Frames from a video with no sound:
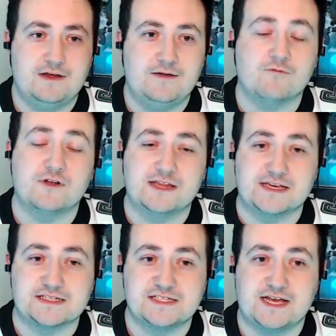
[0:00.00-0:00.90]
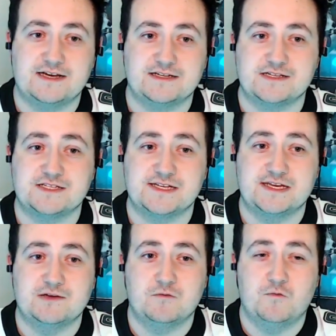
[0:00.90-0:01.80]
am really excited to
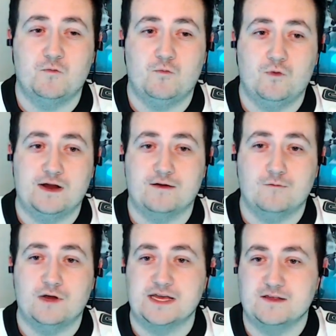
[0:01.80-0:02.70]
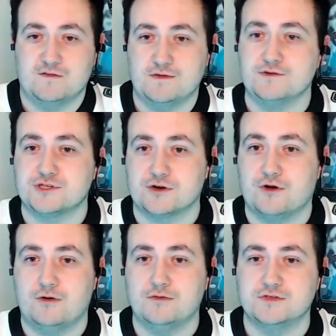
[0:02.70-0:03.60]
see where what his future
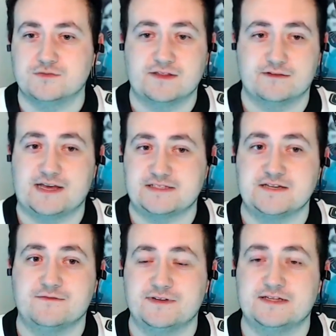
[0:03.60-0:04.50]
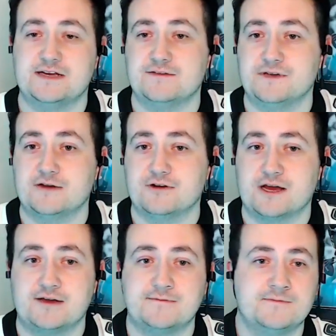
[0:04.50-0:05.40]
holds, whether that's in Philadelphia or
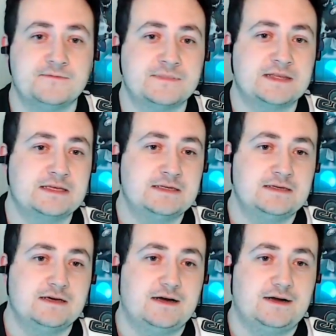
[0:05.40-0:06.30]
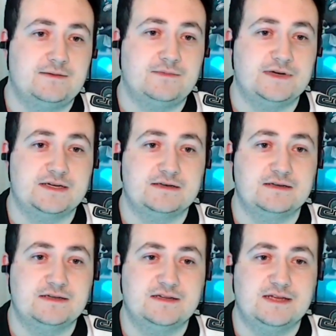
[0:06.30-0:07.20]
not. Uh, but
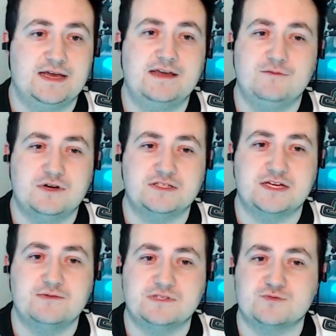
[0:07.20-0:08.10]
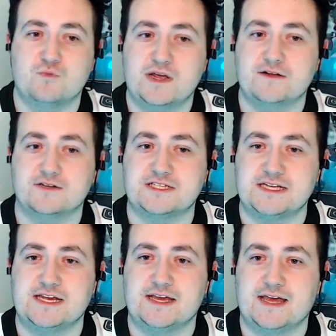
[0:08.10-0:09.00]
yeah, it was it was weird
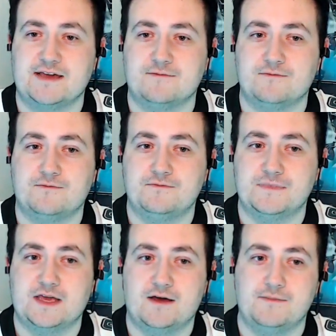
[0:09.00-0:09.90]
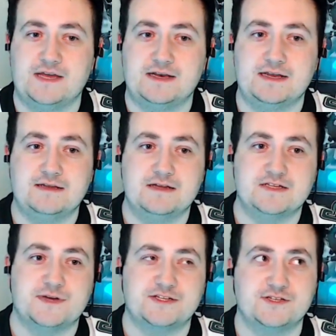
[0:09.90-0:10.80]
seeing him come in,
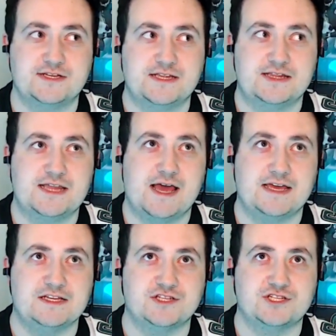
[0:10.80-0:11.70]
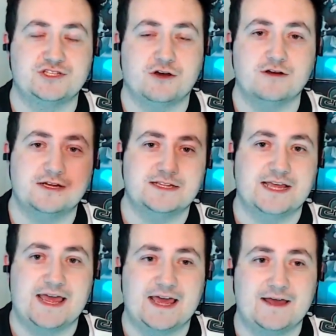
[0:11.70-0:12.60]
especially that he started
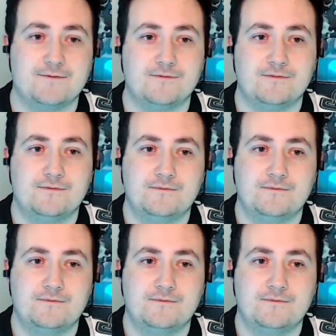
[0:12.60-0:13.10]
the game